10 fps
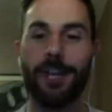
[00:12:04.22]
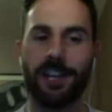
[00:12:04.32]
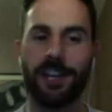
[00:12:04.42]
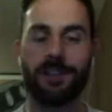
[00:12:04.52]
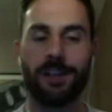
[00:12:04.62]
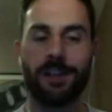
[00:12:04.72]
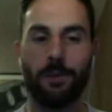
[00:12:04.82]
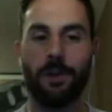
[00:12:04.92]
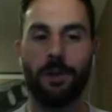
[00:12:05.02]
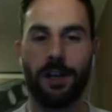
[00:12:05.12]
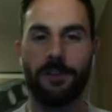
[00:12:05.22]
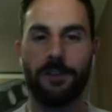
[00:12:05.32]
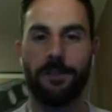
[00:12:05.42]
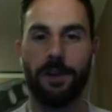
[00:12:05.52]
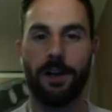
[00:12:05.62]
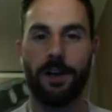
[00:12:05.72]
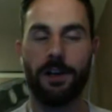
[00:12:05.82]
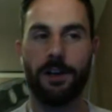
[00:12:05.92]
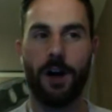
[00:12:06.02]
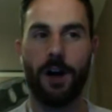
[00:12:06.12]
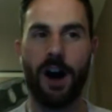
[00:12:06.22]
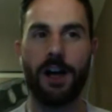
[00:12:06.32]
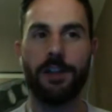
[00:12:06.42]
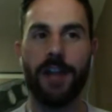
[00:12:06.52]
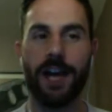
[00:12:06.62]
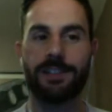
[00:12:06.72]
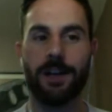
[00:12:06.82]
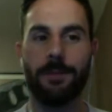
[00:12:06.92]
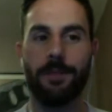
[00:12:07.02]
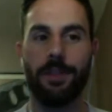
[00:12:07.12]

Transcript: I think it's kind of odd that